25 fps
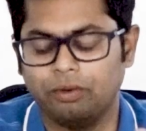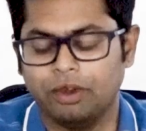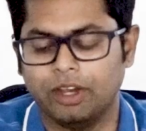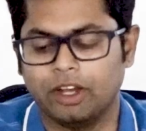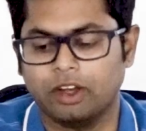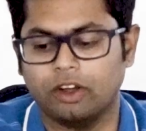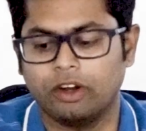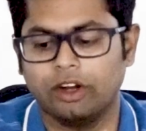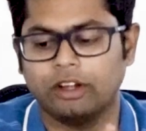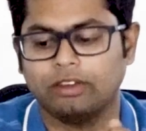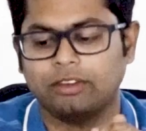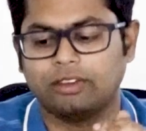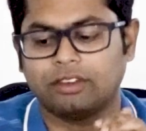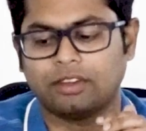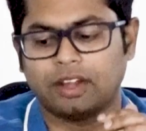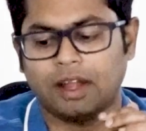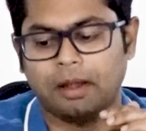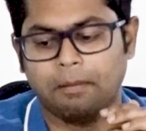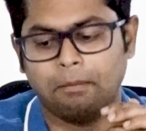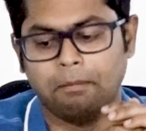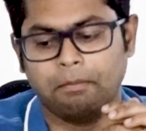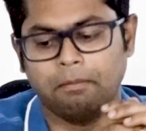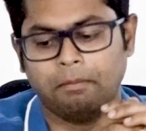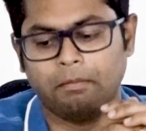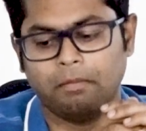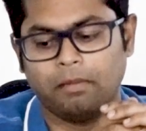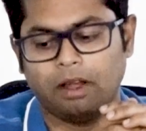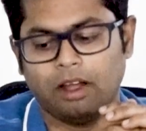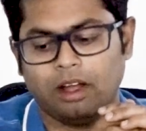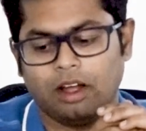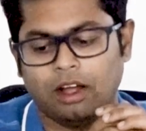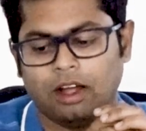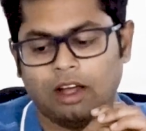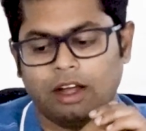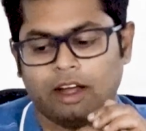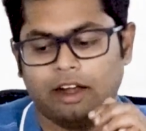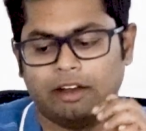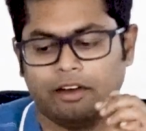we are going to sum
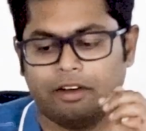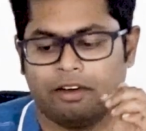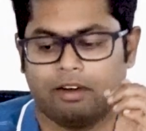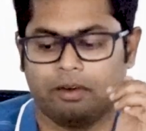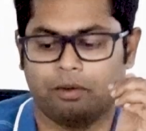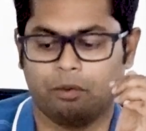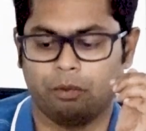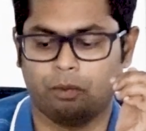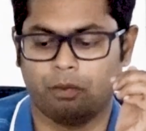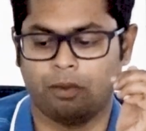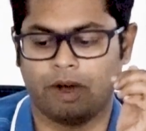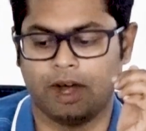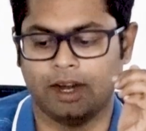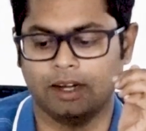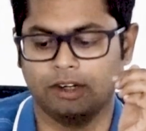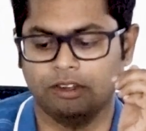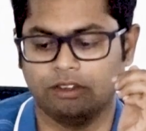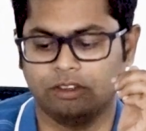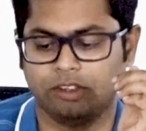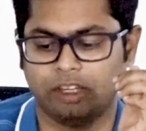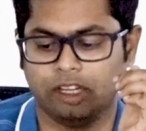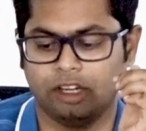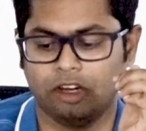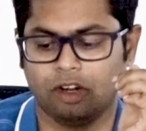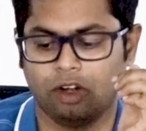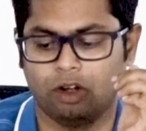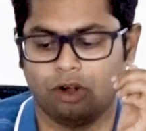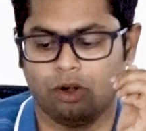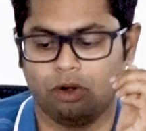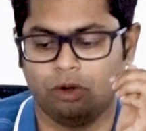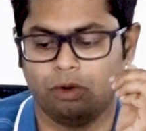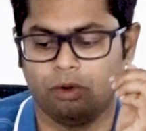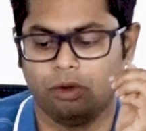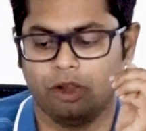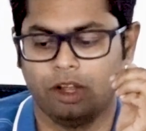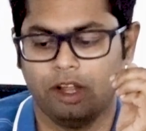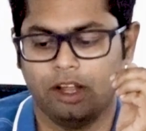1010